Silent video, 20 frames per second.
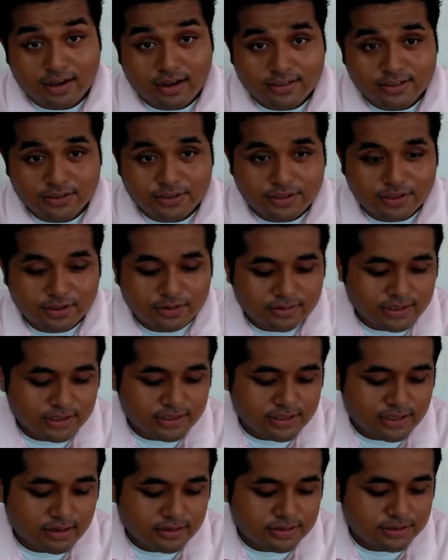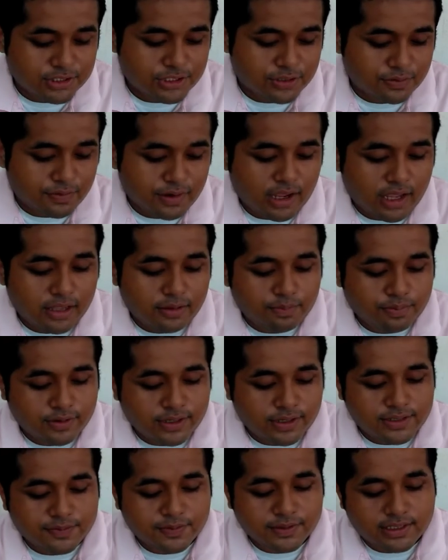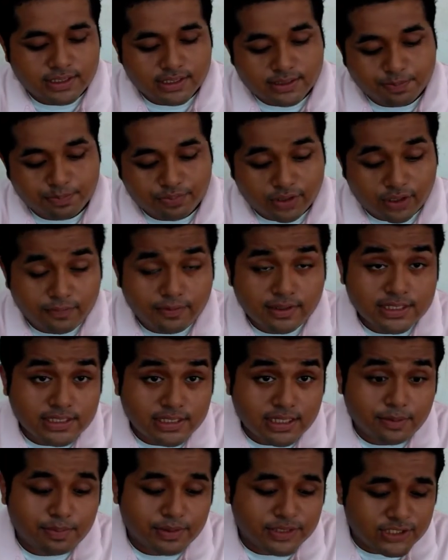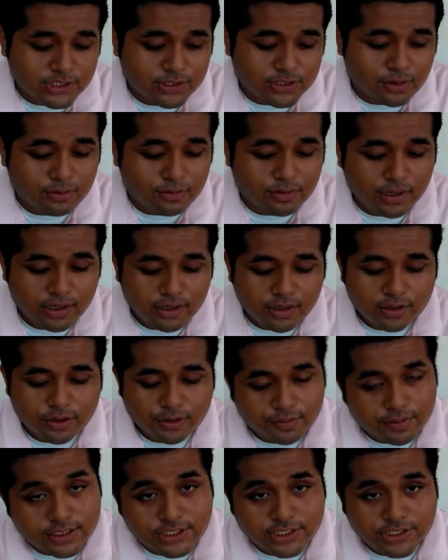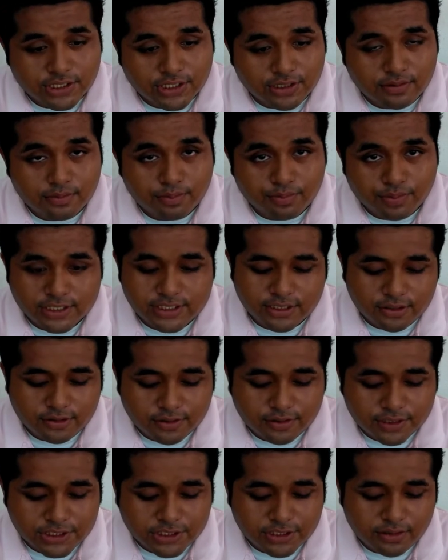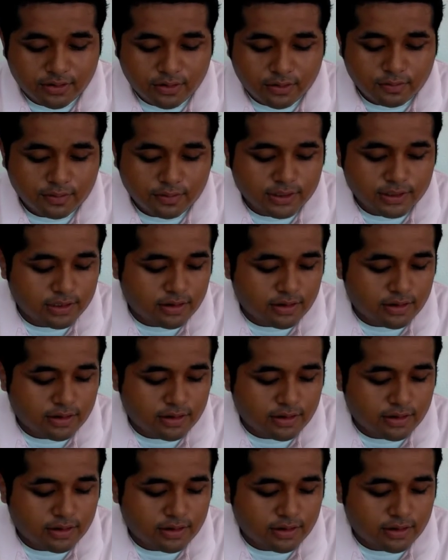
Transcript: the Dr. The Dr. Shirai previously bestowed Christian, President Christian,